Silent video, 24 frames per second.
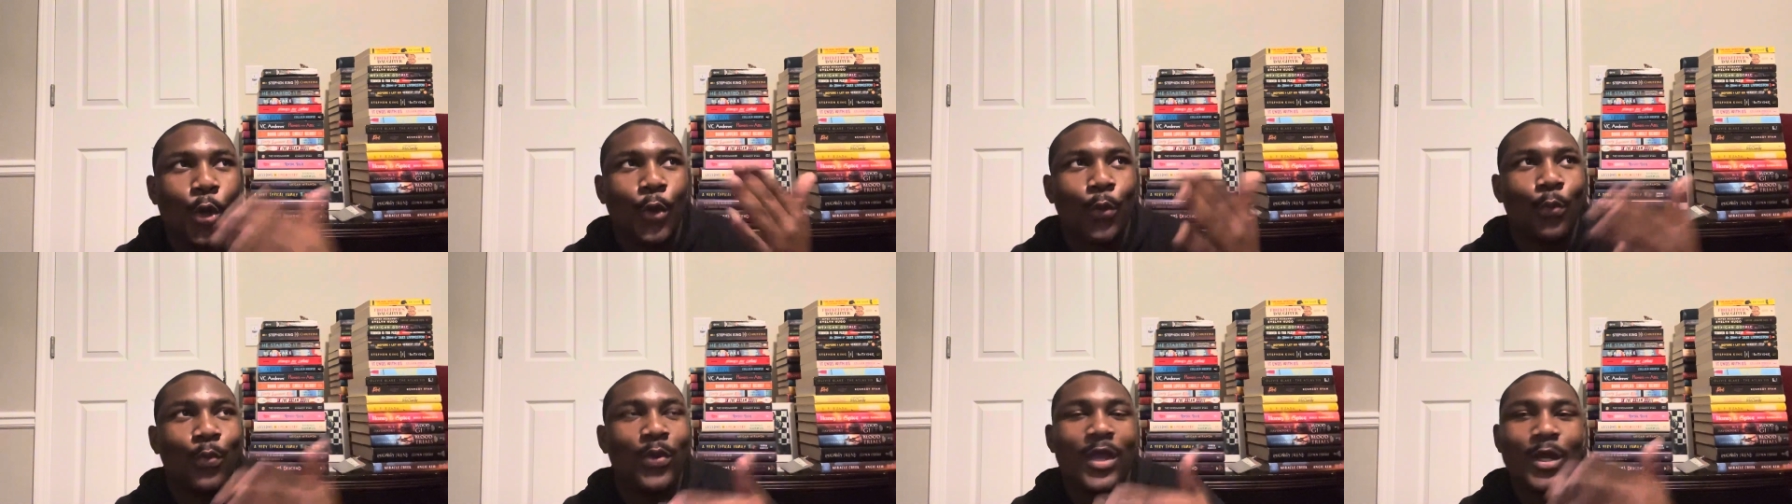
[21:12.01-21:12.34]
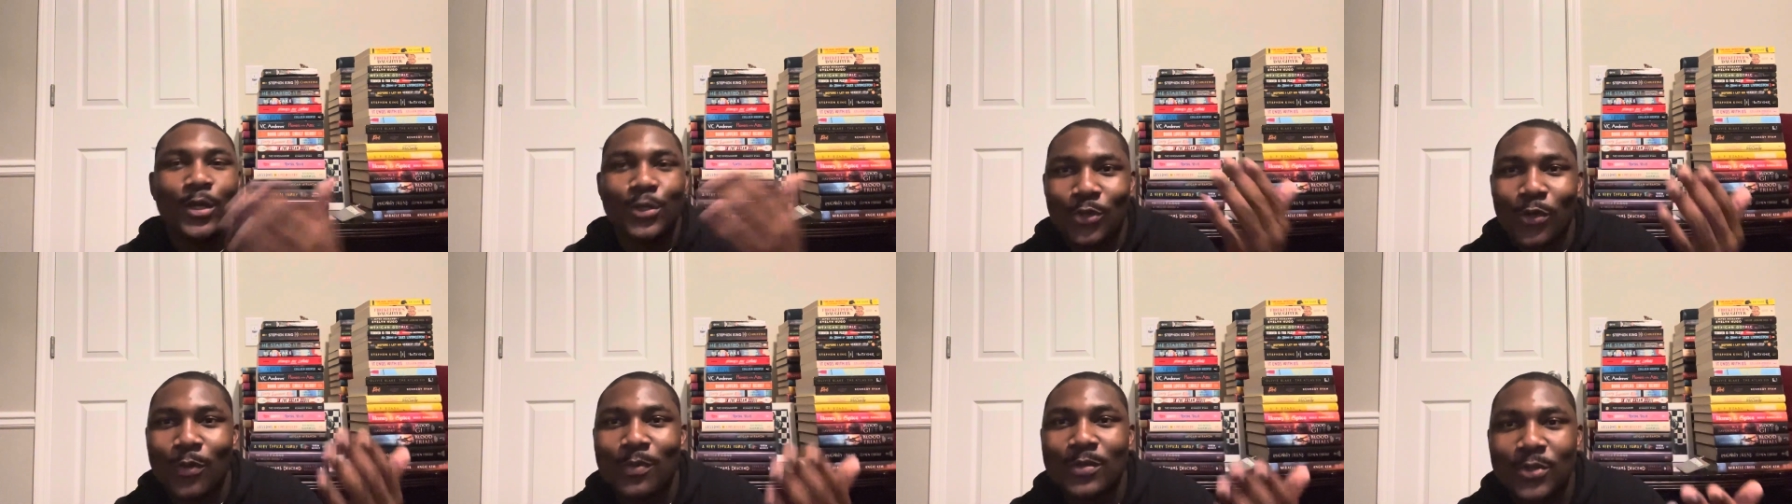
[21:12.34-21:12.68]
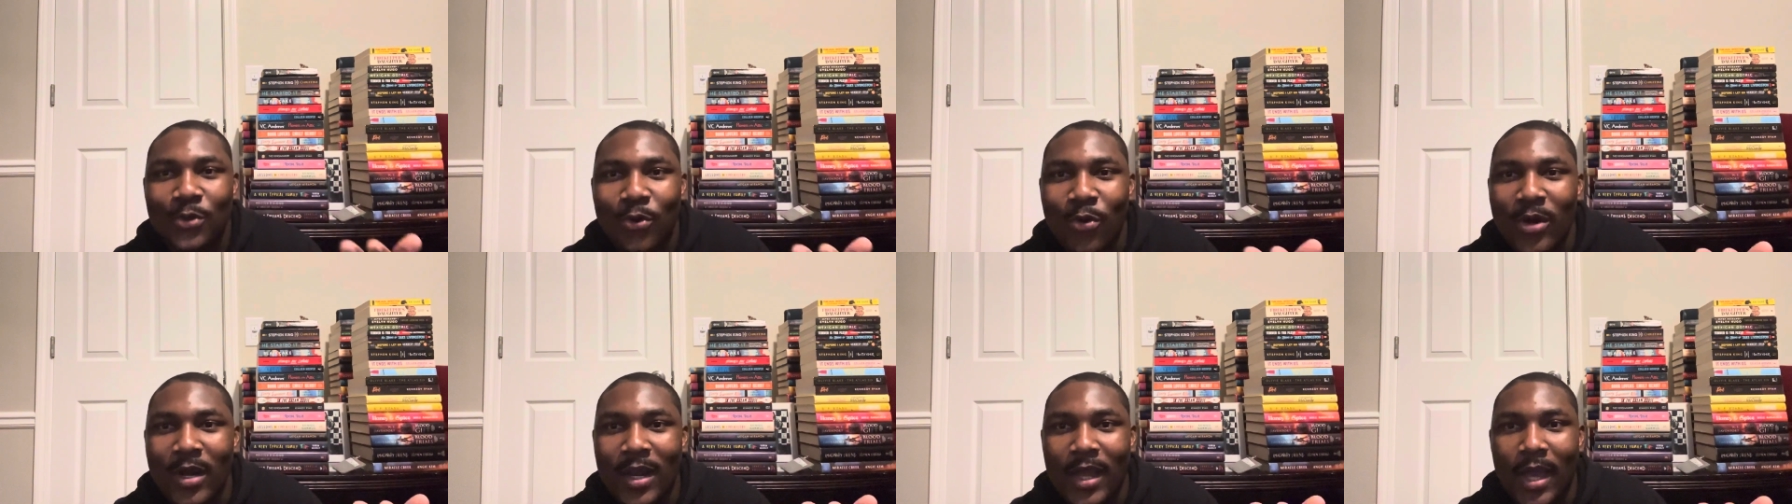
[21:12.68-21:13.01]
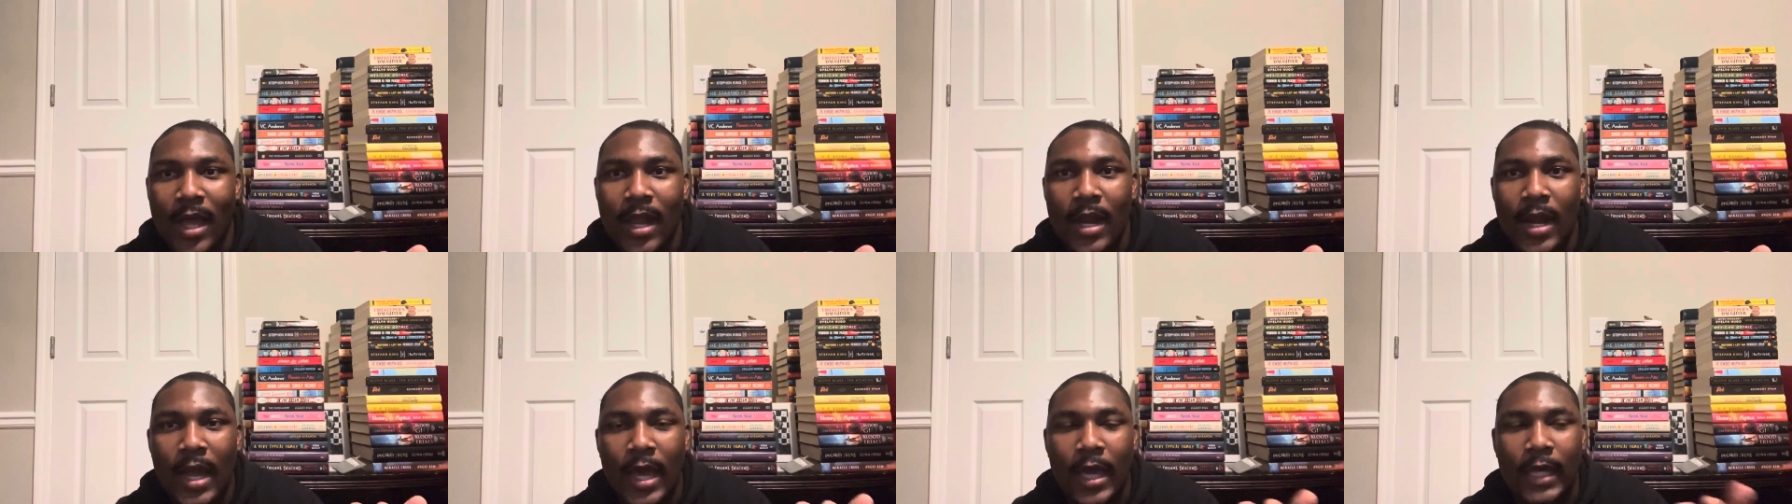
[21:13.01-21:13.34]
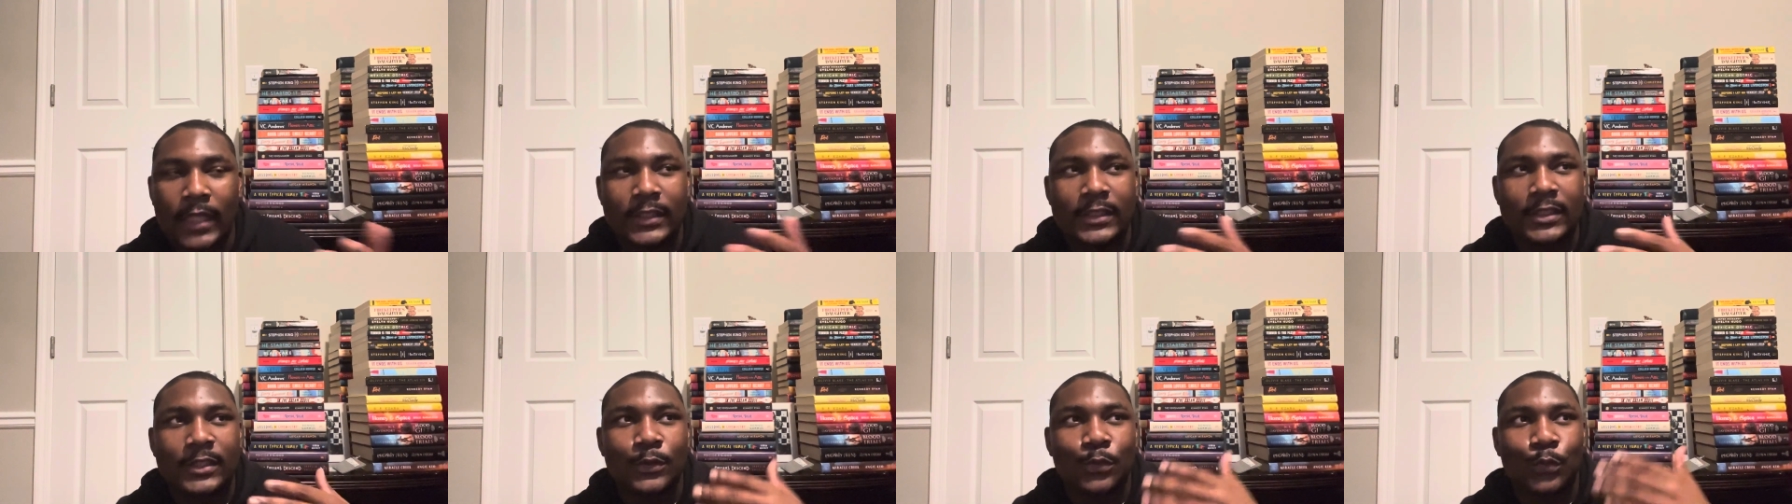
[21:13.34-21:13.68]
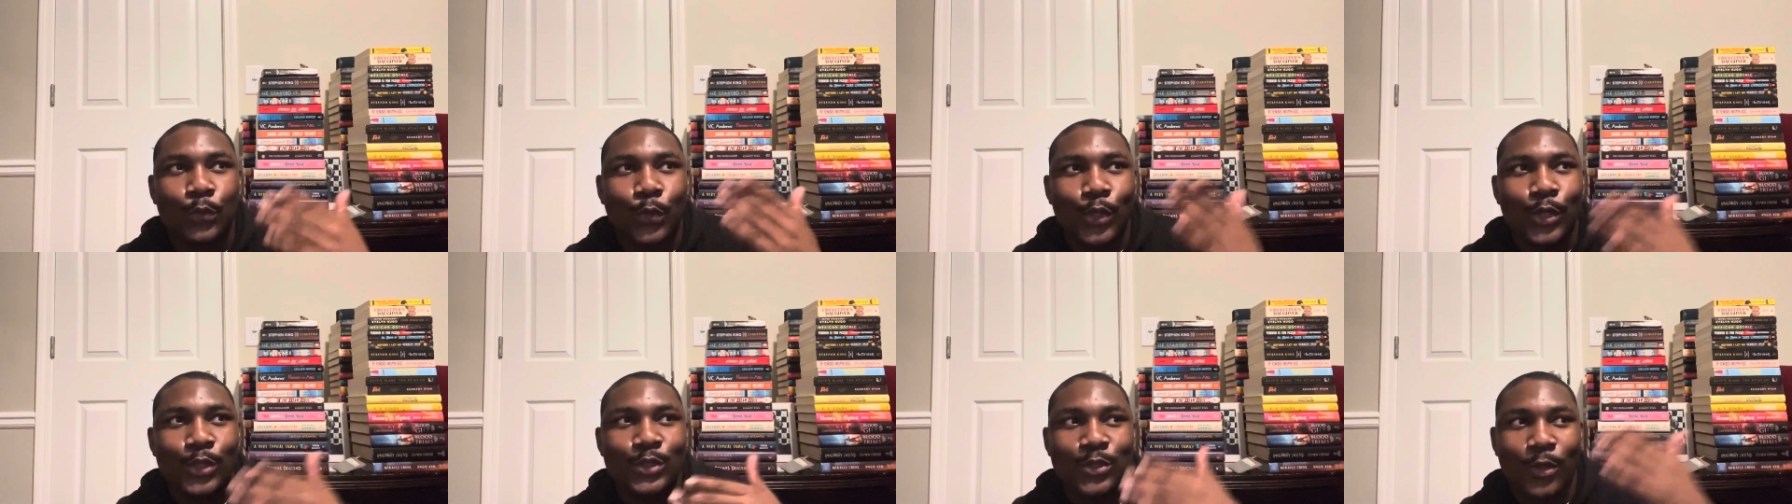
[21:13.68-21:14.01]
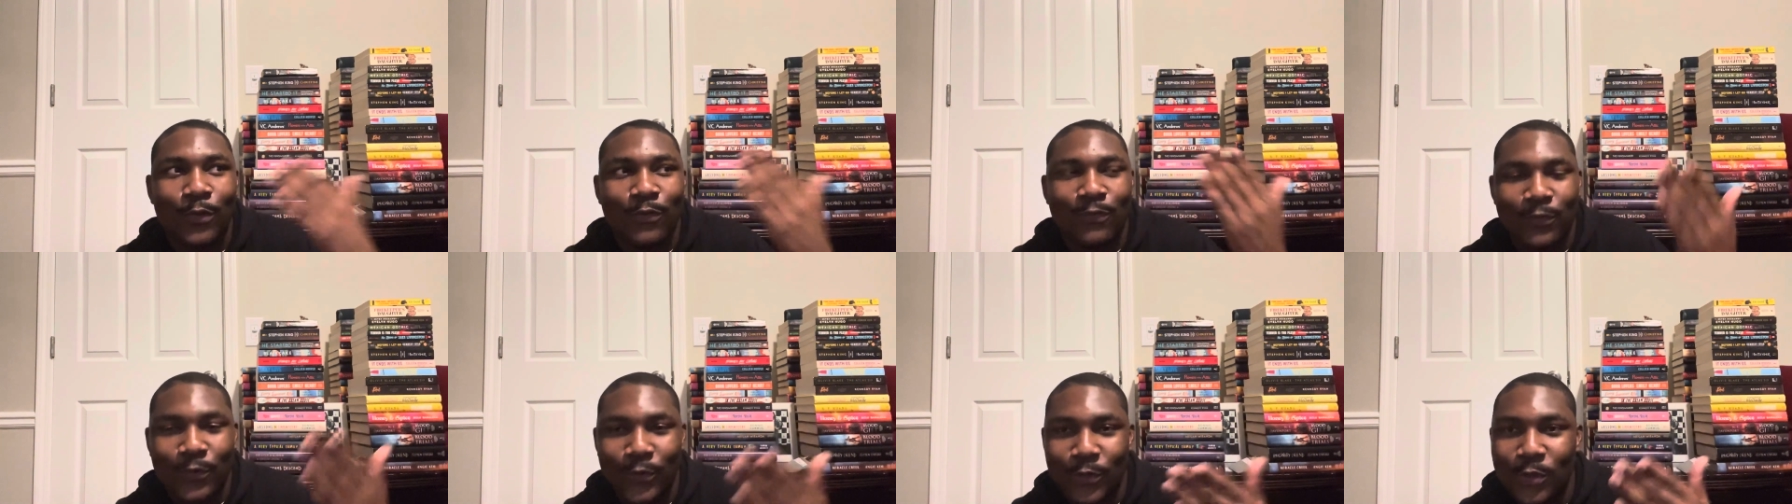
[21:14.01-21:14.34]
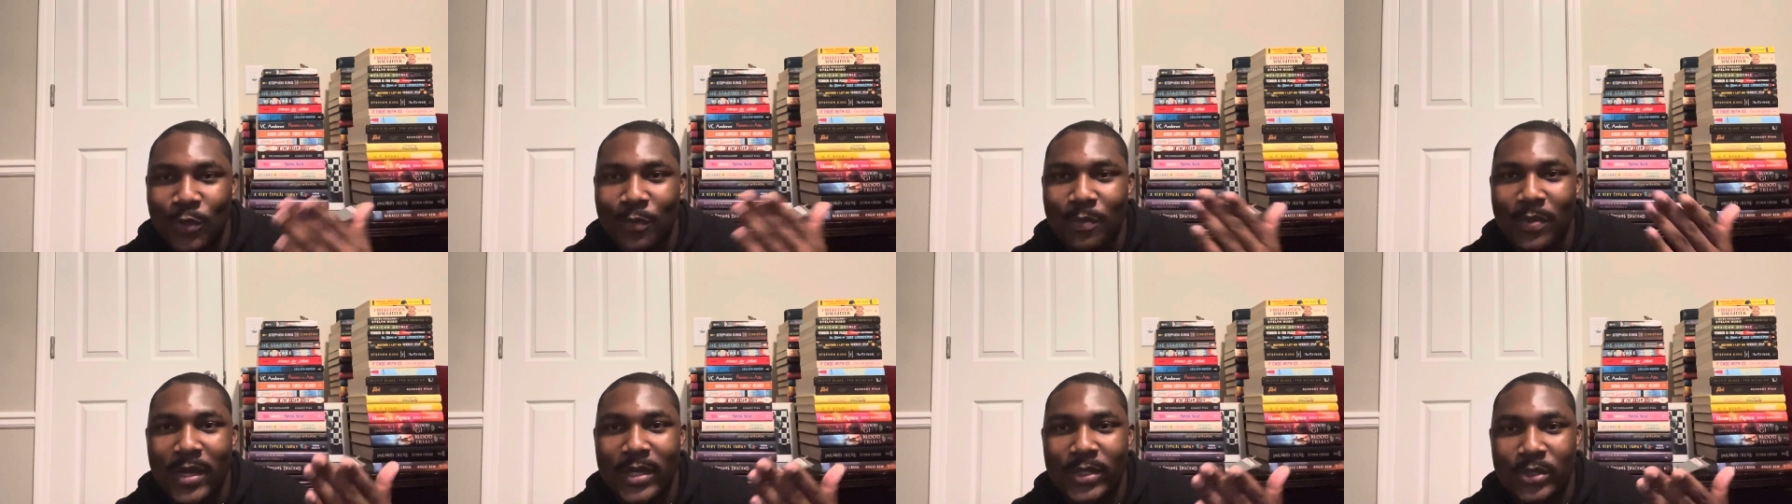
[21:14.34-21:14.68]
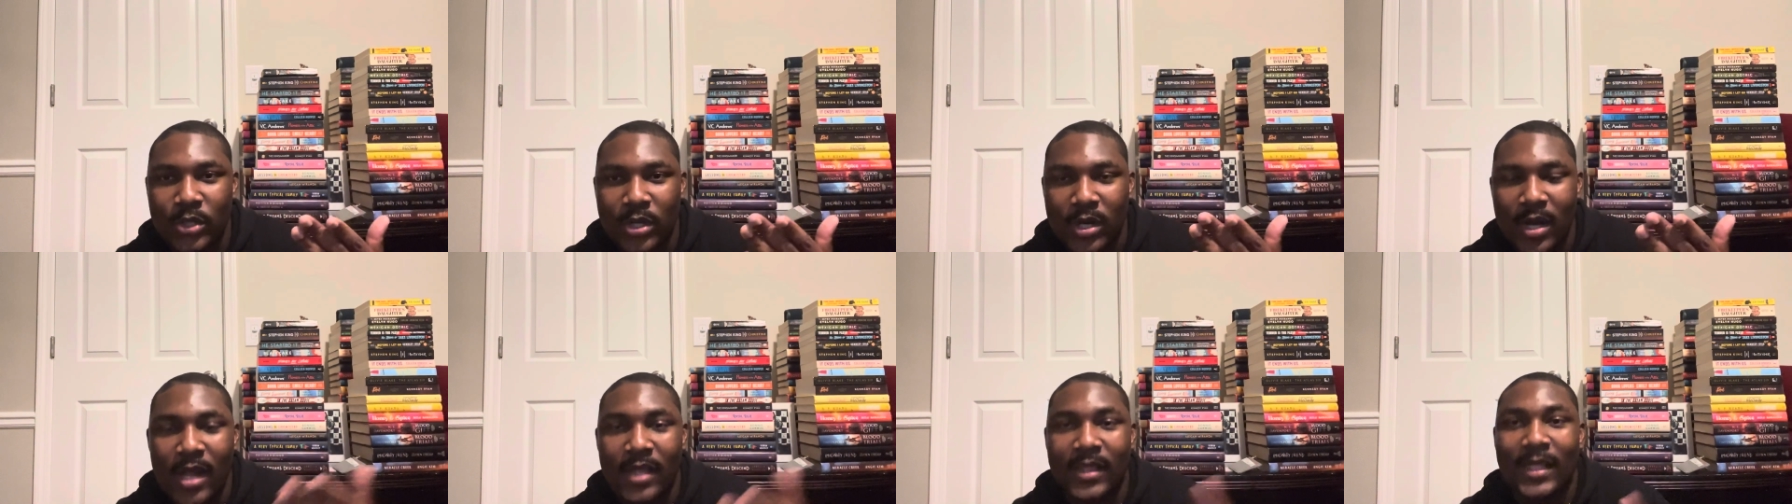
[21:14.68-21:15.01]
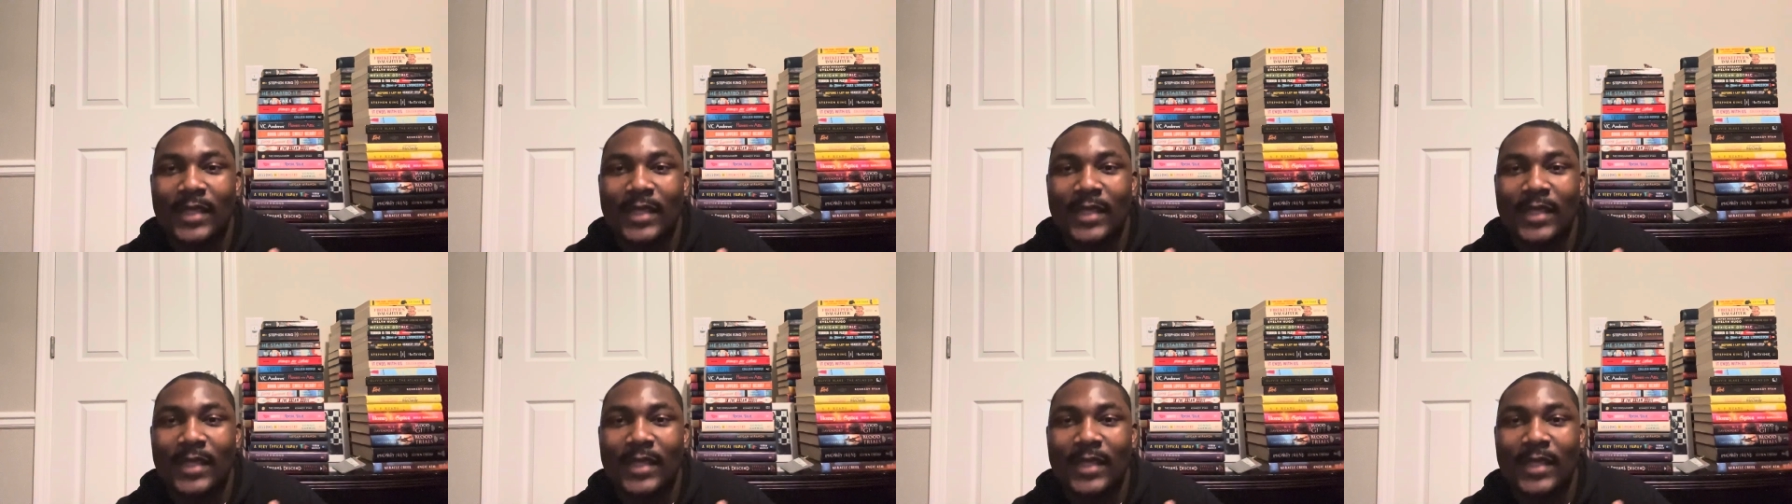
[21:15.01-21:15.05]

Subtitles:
when you're doom scrolling at night, what does your For You page look like?